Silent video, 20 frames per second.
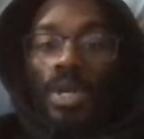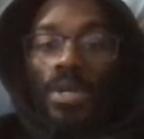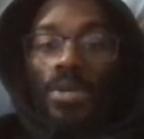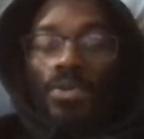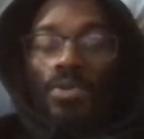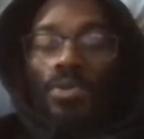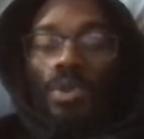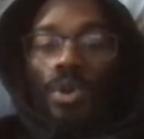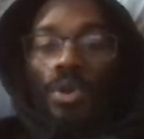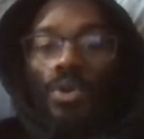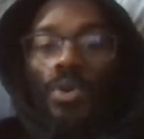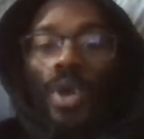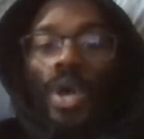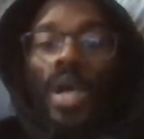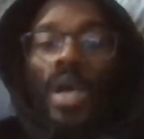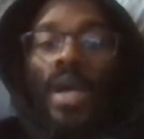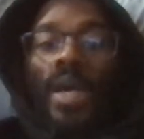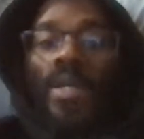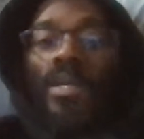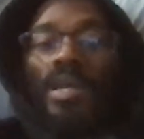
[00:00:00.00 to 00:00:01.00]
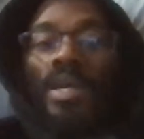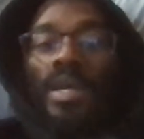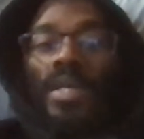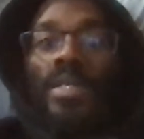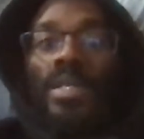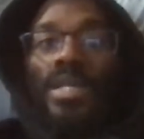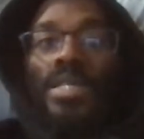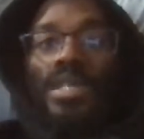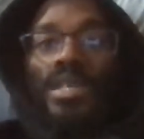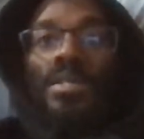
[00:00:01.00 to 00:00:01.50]

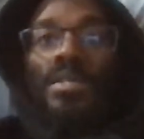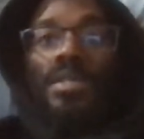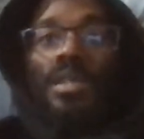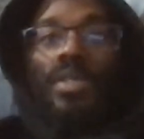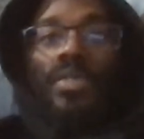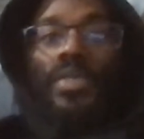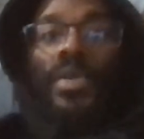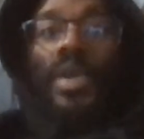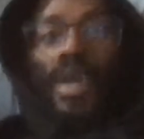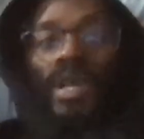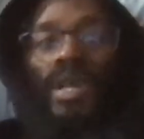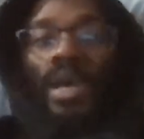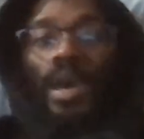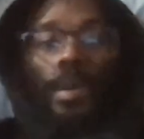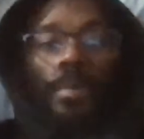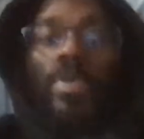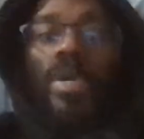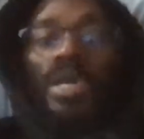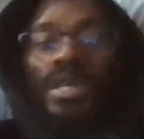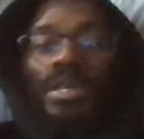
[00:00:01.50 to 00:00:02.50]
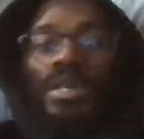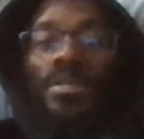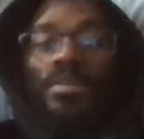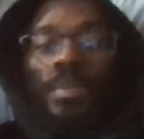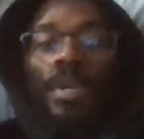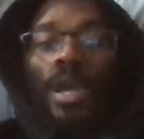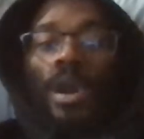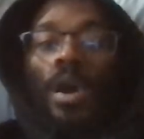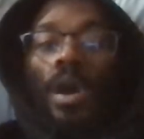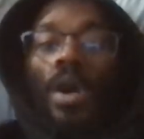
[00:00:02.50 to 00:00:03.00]
And this is the thing that pisses
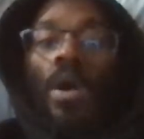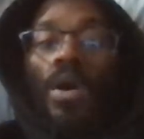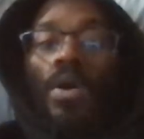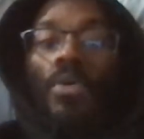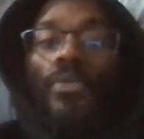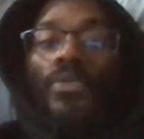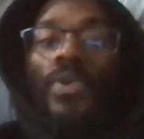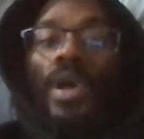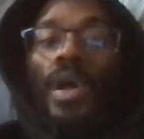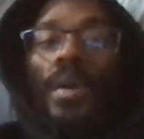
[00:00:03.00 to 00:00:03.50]
me off,